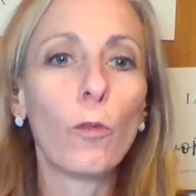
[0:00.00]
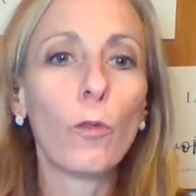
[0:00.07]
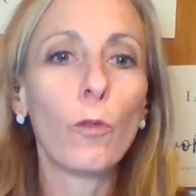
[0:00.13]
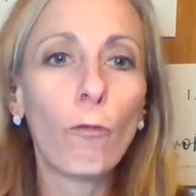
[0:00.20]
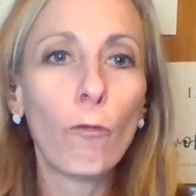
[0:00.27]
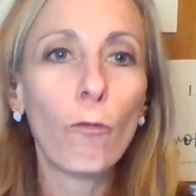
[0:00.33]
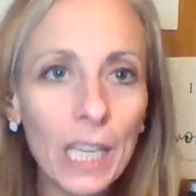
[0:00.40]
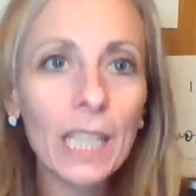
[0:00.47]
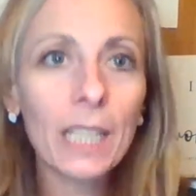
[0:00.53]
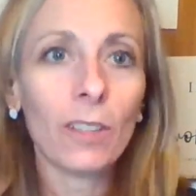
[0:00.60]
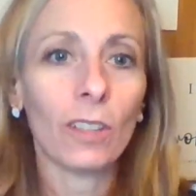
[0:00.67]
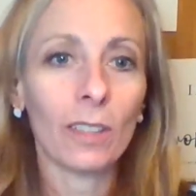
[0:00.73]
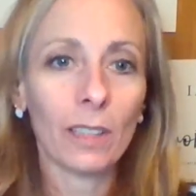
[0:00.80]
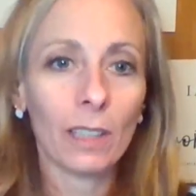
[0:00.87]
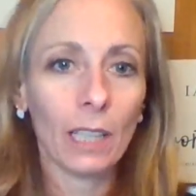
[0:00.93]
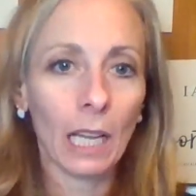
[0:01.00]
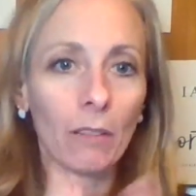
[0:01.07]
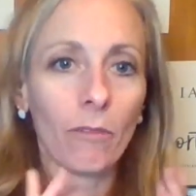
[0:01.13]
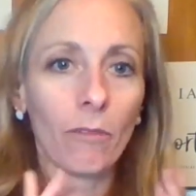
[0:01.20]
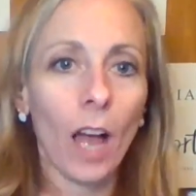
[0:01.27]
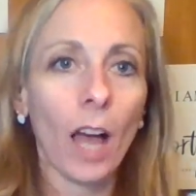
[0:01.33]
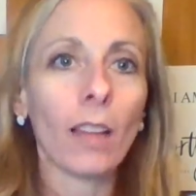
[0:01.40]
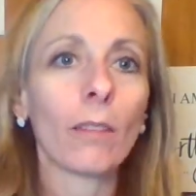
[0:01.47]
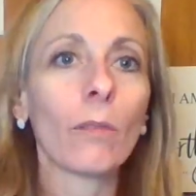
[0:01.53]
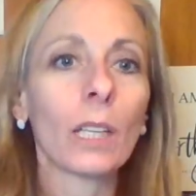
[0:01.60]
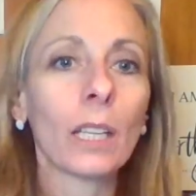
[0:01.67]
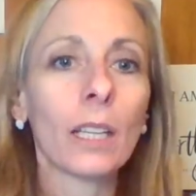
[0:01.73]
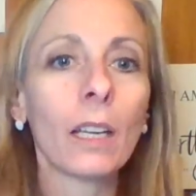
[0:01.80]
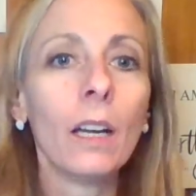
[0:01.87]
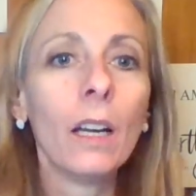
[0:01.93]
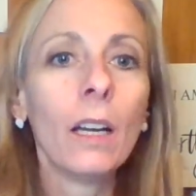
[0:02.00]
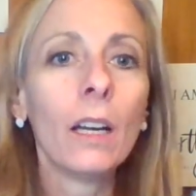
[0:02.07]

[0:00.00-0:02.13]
feel like following